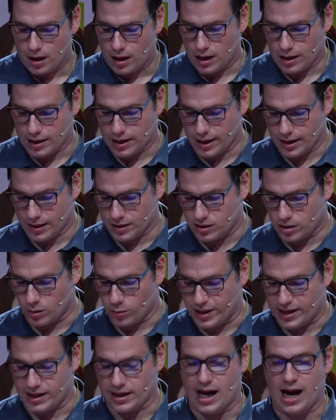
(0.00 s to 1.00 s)
Okay, so
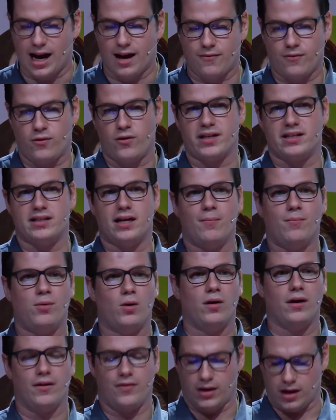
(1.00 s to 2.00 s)
we can have, for
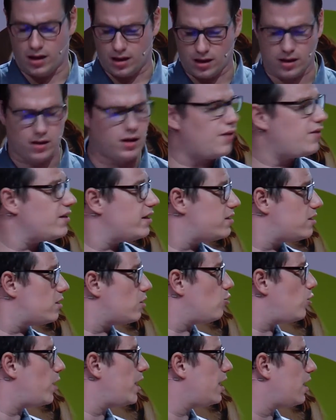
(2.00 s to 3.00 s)
example, in the, I think it's
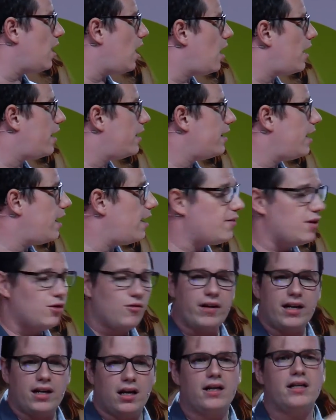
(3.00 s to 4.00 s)
the green line, yeah, the
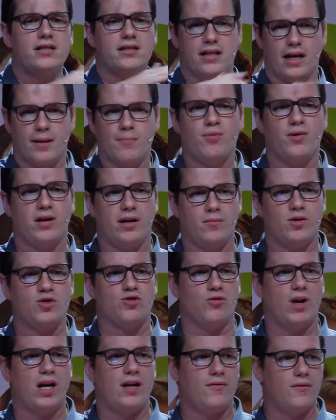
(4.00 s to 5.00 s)
green line is staying pretty
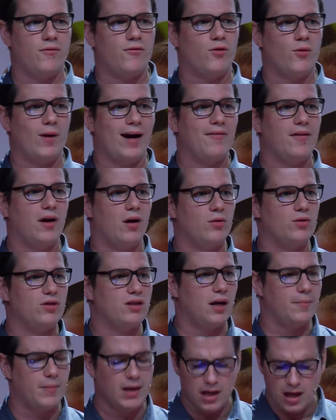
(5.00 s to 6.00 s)
much relevant throughout the whole
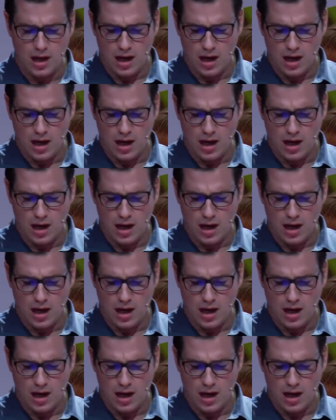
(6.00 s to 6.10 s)
time.